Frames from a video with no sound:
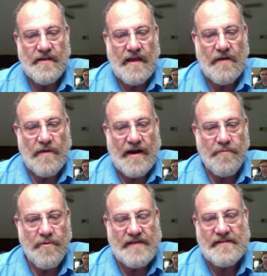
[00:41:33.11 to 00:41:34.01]
And when I
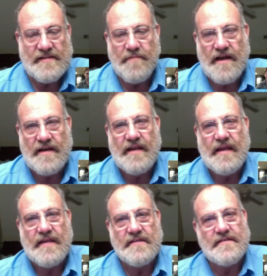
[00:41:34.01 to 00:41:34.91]
press the button,
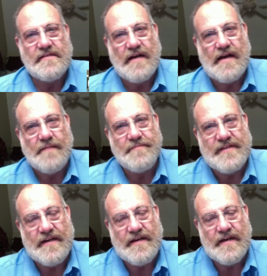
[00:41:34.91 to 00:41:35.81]
it stops
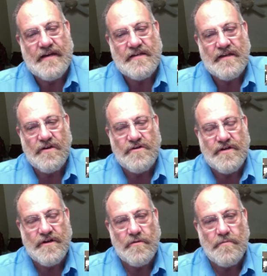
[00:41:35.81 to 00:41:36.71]
sending it to
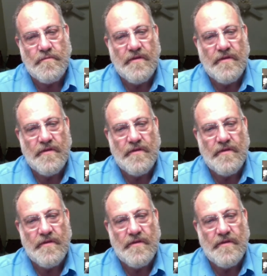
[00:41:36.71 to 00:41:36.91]
YouTube,